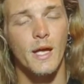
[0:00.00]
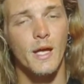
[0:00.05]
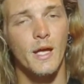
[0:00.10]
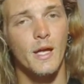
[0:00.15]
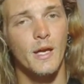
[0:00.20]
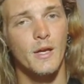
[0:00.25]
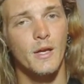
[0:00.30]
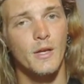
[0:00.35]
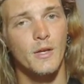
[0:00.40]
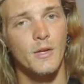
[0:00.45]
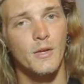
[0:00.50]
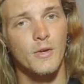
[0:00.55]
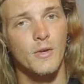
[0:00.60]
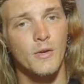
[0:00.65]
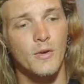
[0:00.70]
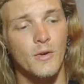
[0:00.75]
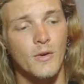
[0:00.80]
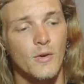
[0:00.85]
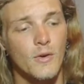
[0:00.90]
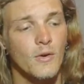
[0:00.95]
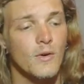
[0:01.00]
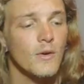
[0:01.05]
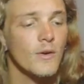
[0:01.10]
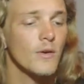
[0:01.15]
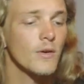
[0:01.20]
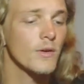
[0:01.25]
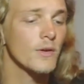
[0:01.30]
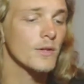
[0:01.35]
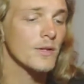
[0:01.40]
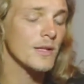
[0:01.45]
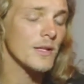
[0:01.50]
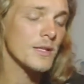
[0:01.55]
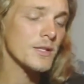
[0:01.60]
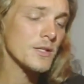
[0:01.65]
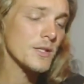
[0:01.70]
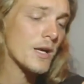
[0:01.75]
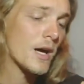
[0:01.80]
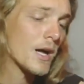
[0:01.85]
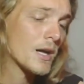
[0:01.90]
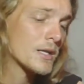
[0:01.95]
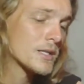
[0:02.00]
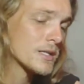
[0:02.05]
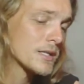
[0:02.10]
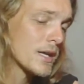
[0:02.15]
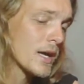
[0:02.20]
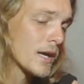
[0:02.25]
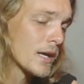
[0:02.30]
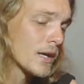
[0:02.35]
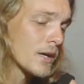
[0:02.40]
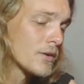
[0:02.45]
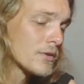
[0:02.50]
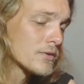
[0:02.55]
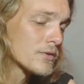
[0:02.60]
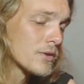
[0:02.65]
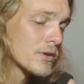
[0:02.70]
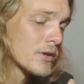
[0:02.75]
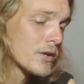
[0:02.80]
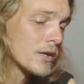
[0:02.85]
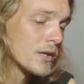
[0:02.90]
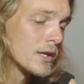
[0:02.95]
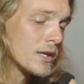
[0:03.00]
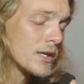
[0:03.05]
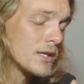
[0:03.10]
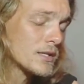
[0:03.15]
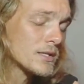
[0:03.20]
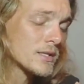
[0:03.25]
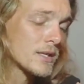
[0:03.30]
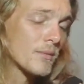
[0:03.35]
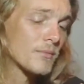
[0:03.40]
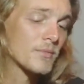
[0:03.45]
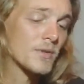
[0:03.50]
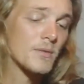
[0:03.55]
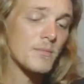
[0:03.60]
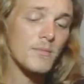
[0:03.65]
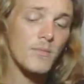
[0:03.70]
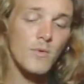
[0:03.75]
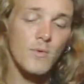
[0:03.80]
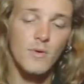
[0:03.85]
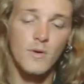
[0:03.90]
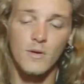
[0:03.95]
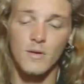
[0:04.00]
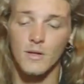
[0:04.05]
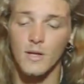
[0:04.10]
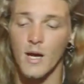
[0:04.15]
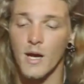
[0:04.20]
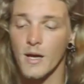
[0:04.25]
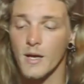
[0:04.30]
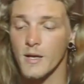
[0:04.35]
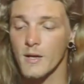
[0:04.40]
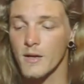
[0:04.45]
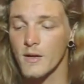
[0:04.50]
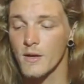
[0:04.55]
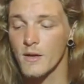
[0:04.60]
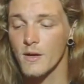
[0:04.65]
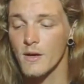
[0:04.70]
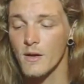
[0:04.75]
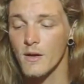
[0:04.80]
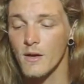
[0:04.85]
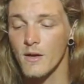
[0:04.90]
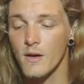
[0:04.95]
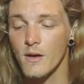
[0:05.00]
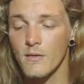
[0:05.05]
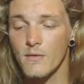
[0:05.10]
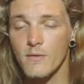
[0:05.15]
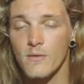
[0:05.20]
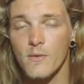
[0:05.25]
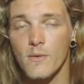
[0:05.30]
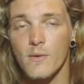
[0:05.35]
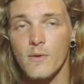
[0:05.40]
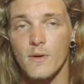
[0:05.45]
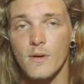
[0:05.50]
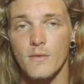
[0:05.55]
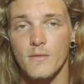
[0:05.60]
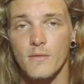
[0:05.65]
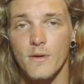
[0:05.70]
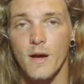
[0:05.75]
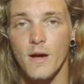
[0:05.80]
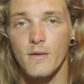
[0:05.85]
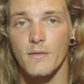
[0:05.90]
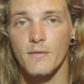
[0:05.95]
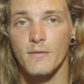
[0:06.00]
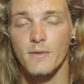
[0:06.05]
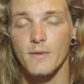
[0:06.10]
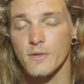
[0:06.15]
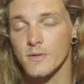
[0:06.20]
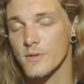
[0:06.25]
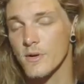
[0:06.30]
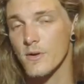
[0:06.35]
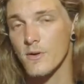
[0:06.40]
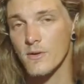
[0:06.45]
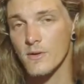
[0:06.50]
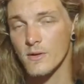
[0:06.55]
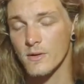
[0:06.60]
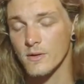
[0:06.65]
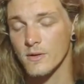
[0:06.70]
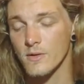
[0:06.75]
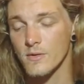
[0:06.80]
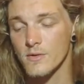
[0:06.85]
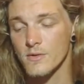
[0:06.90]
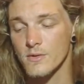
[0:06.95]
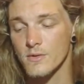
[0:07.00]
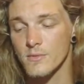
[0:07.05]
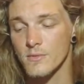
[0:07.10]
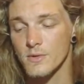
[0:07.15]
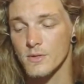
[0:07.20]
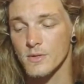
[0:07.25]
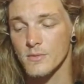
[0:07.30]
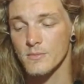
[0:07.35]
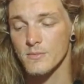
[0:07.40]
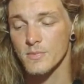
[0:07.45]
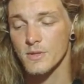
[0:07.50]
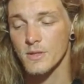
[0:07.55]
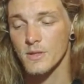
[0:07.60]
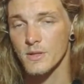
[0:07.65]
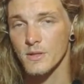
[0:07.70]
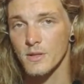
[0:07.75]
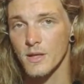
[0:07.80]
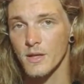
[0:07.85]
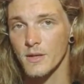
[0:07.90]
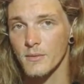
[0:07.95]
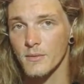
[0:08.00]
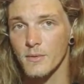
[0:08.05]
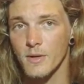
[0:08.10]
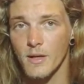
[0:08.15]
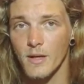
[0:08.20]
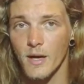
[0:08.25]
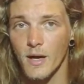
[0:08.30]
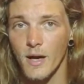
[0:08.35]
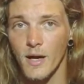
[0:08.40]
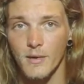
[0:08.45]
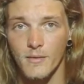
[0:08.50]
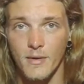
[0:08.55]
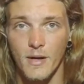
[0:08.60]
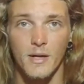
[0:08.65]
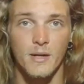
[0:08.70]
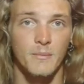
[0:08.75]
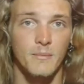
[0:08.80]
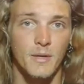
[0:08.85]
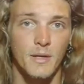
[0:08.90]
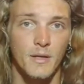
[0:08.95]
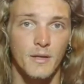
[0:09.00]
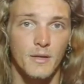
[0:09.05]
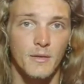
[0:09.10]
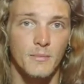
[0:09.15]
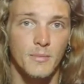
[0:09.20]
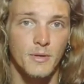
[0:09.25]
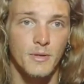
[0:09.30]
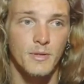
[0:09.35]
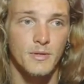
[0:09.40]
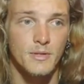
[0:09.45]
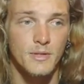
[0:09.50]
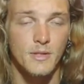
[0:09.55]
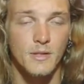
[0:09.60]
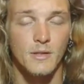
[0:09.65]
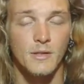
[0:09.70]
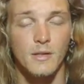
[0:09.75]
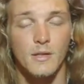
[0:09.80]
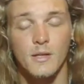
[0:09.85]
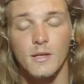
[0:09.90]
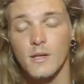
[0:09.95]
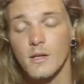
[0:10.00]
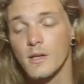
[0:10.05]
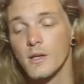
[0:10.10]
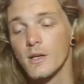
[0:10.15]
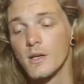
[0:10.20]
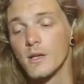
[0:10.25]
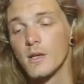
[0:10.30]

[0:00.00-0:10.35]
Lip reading: And your Leachianus geckos are going to need something more like a 4 to 5 foot tall enclosure would be like what I recommend personally.